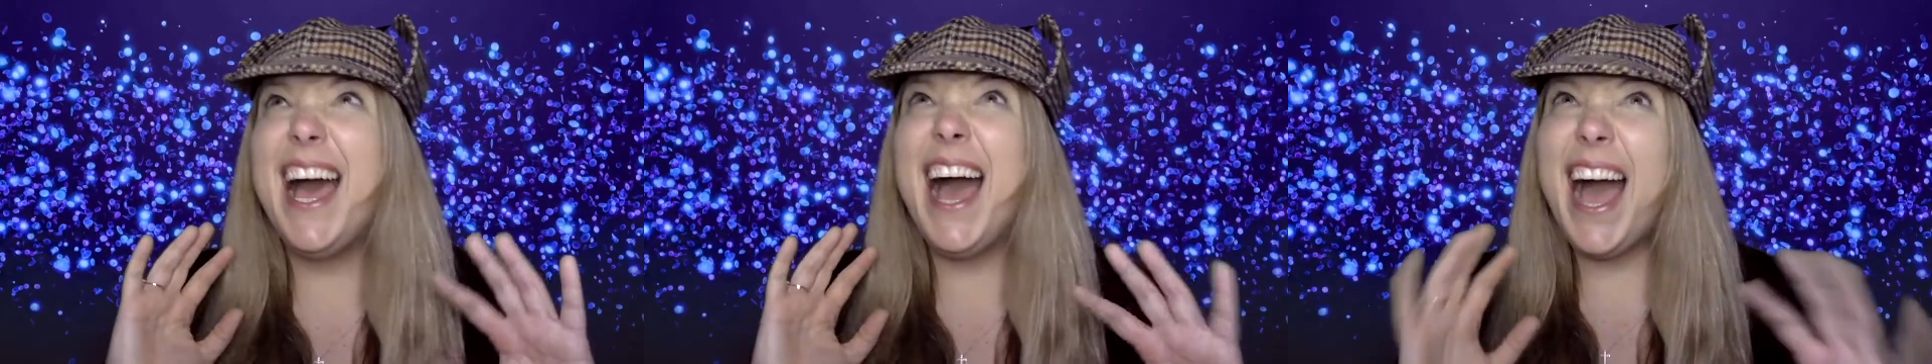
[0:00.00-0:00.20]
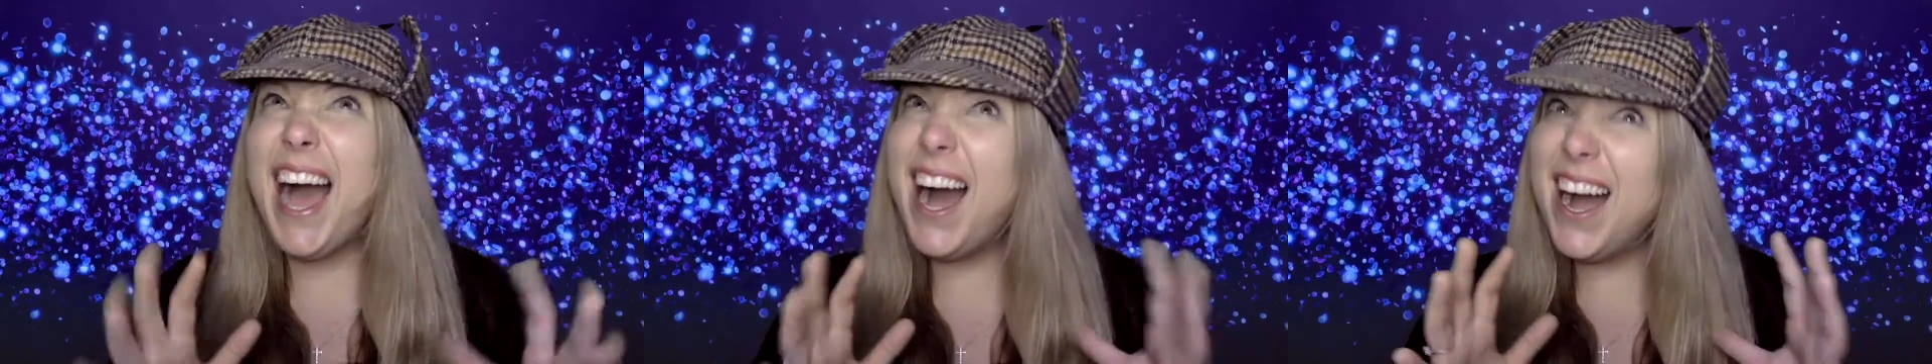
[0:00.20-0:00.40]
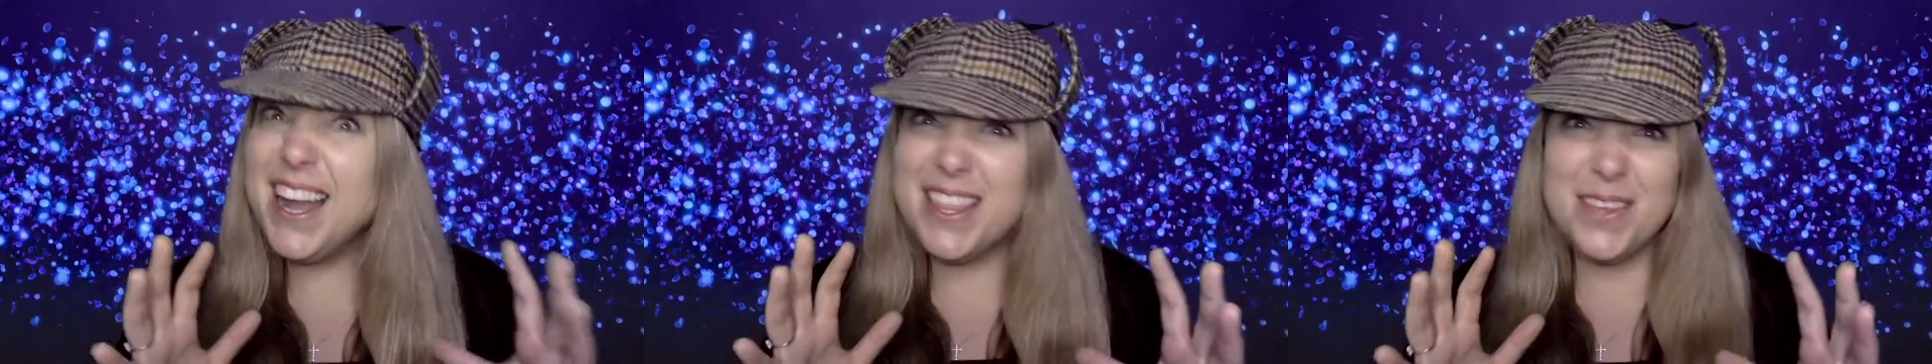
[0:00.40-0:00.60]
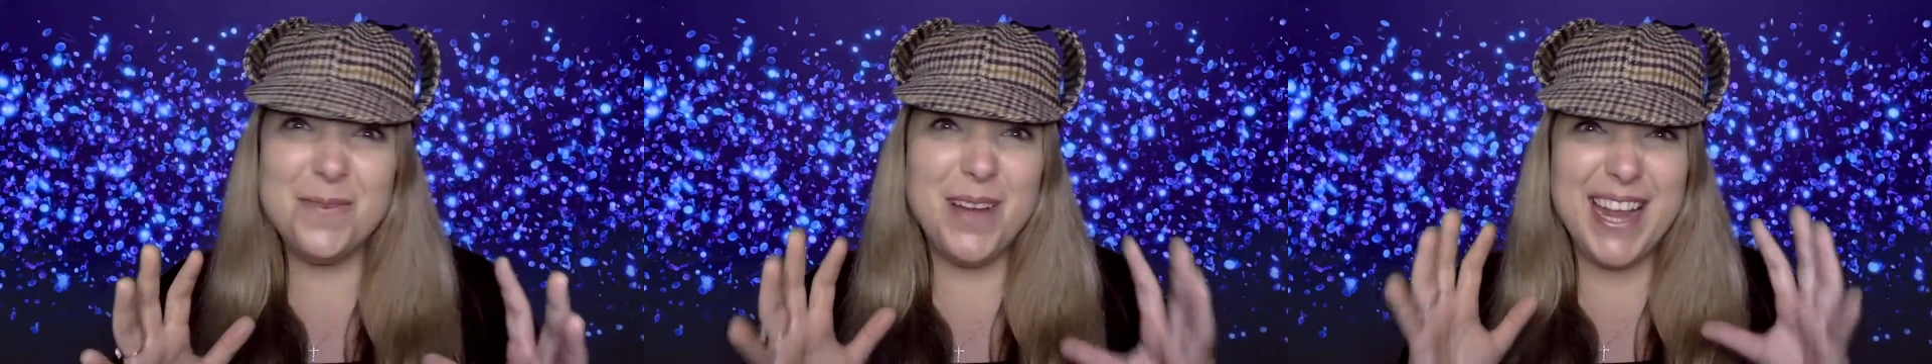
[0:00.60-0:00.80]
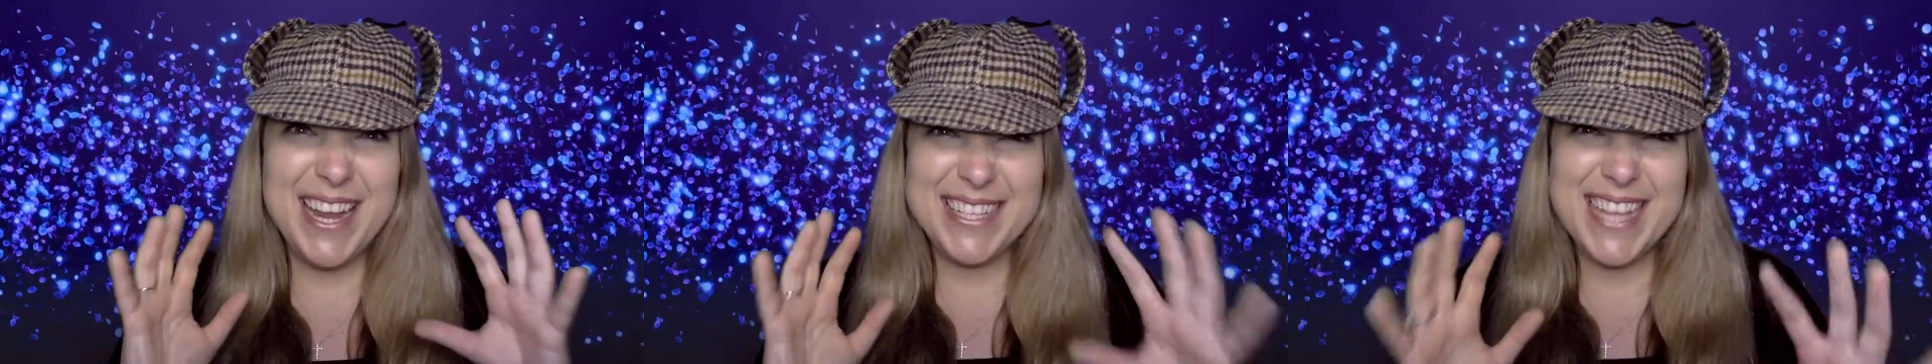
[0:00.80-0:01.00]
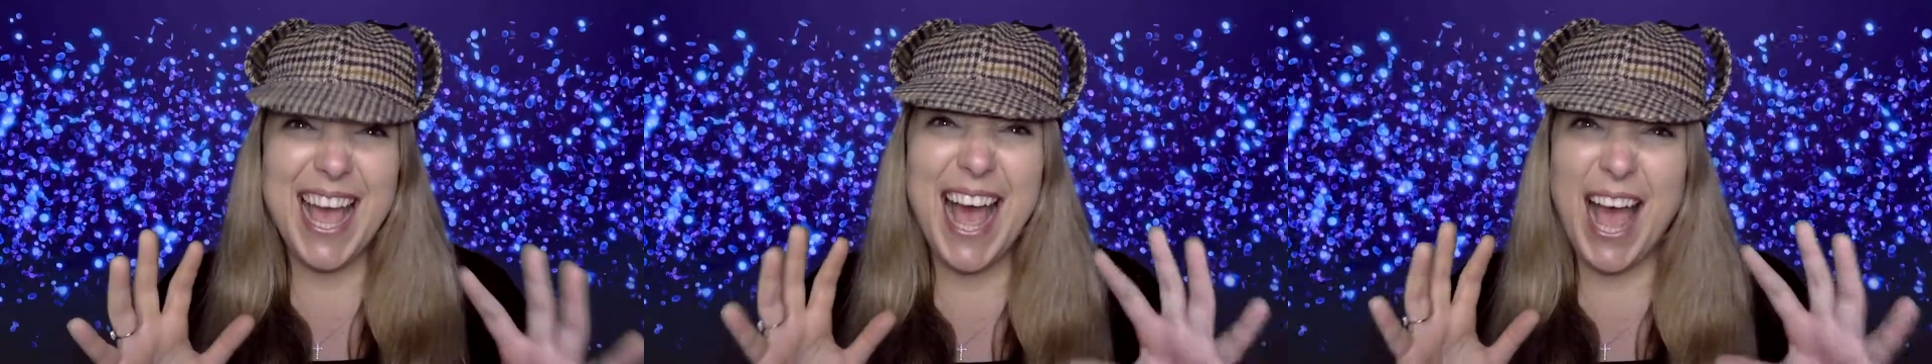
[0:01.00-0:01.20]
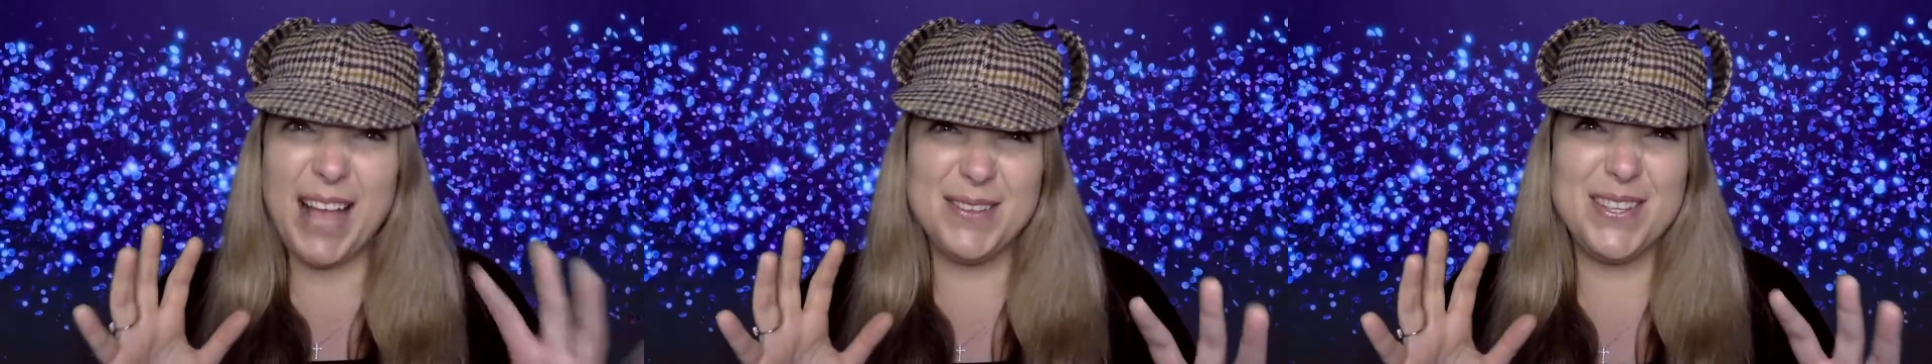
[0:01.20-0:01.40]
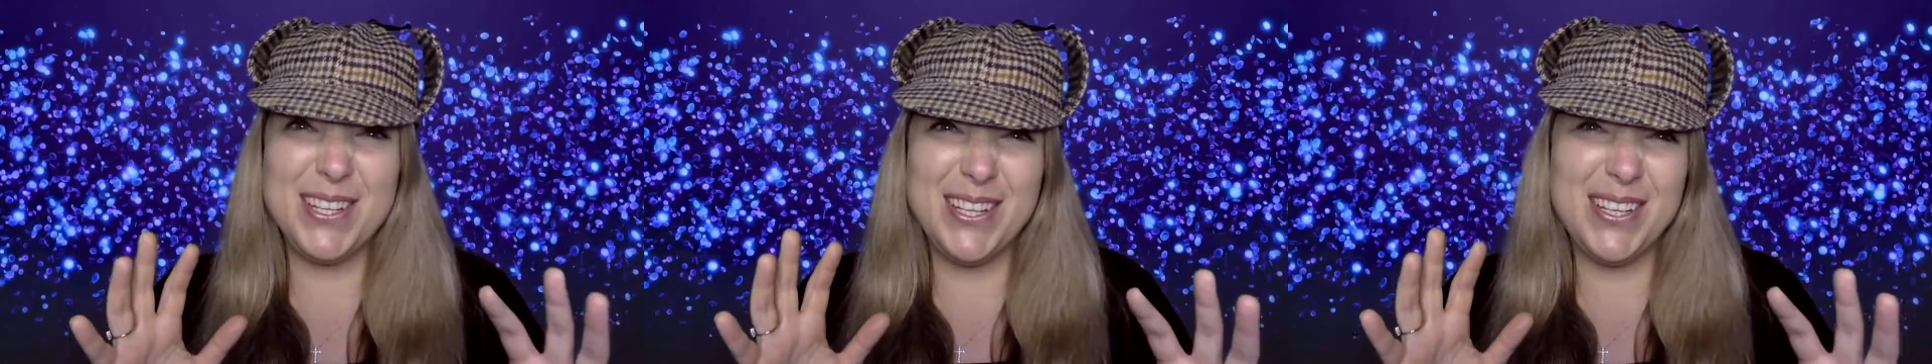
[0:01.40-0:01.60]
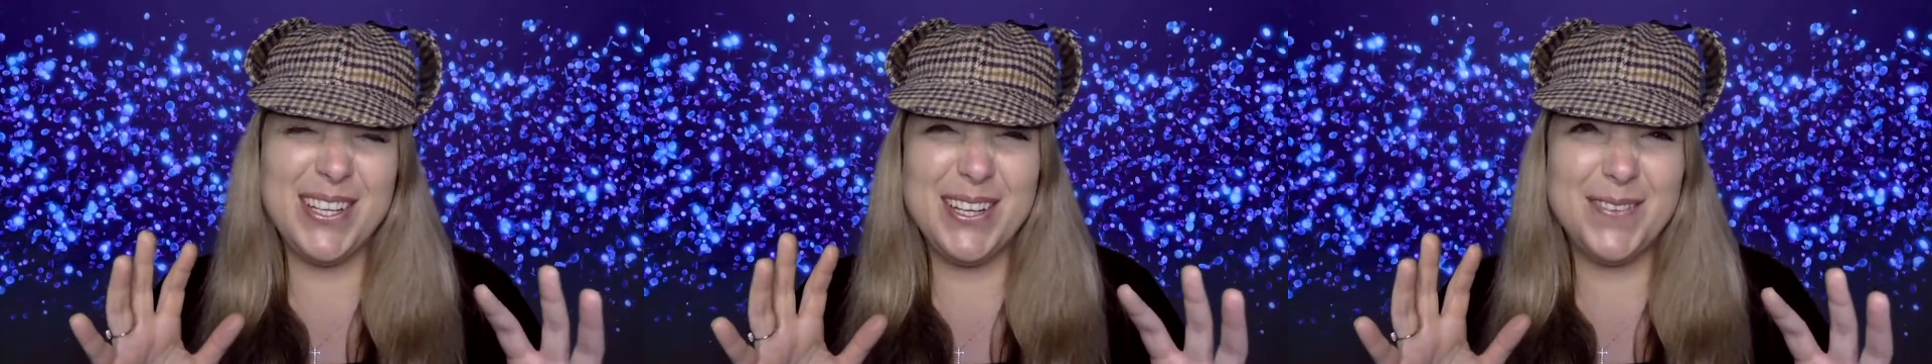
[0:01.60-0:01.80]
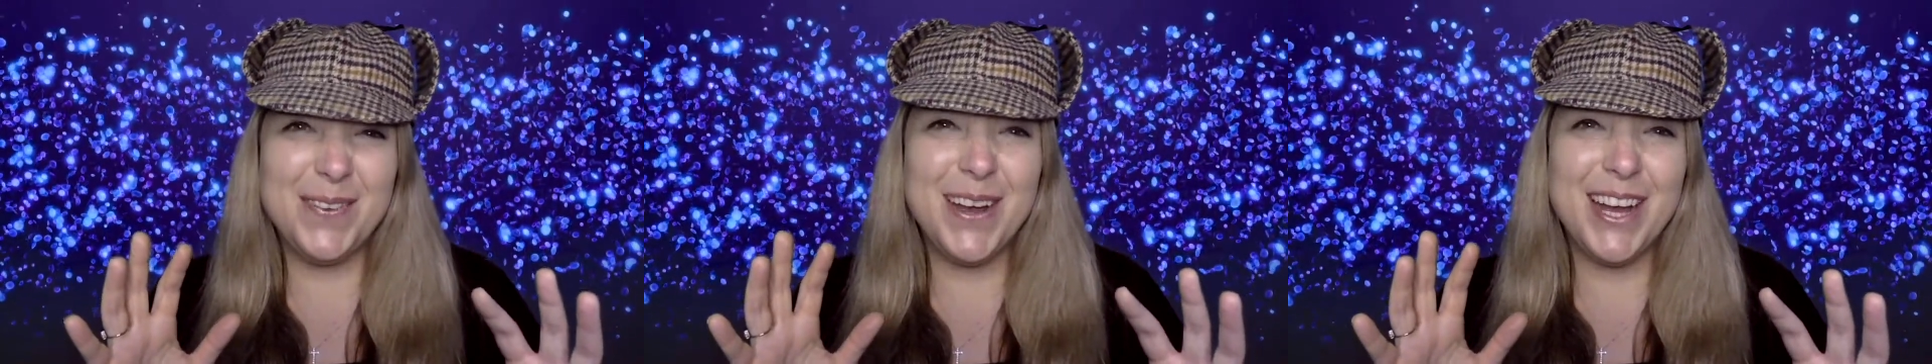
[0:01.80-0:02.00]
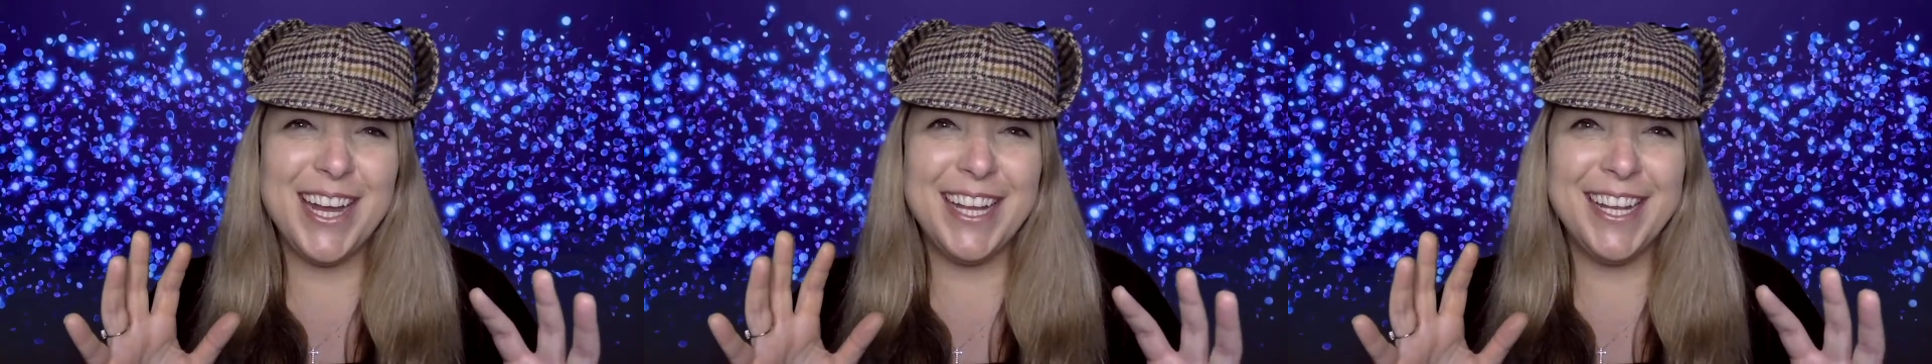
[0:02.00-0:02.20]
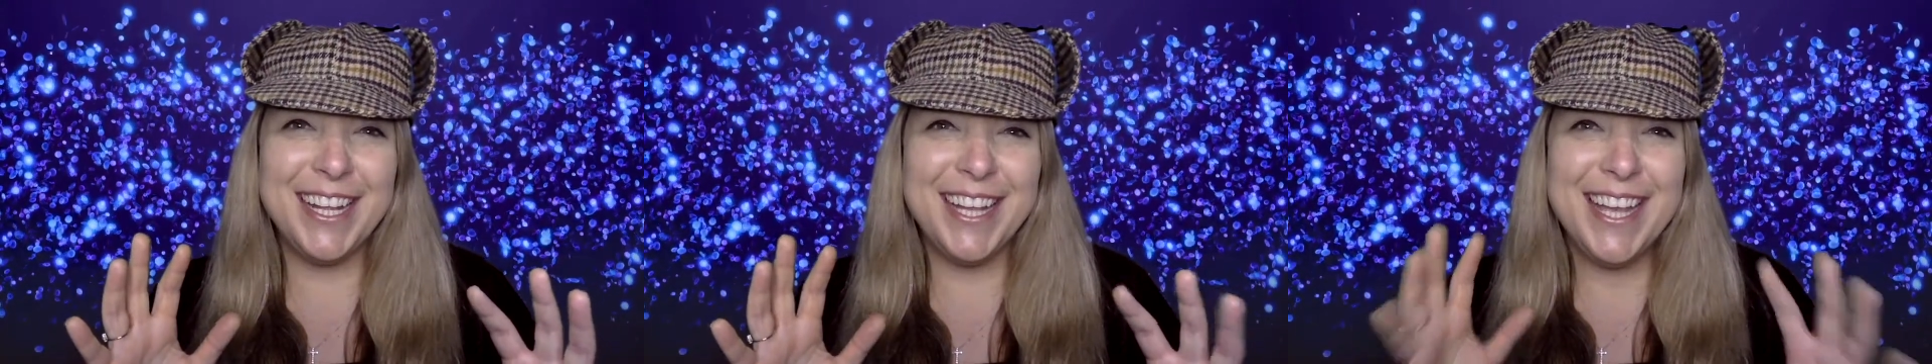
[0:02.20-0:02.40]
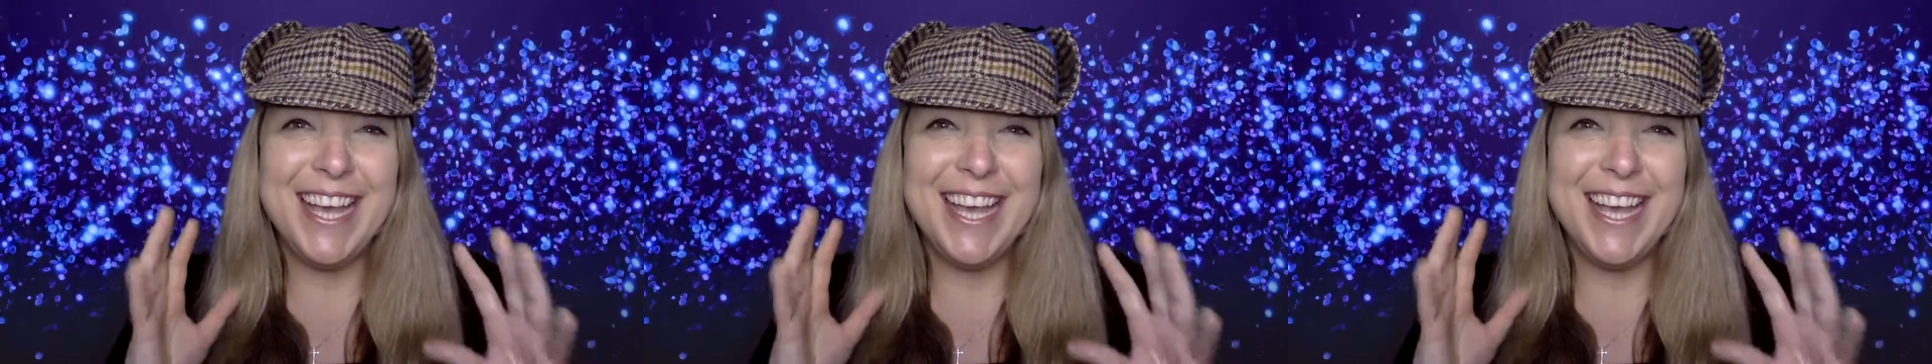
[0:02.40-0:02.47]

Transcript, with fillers: Either way is absolutely fine.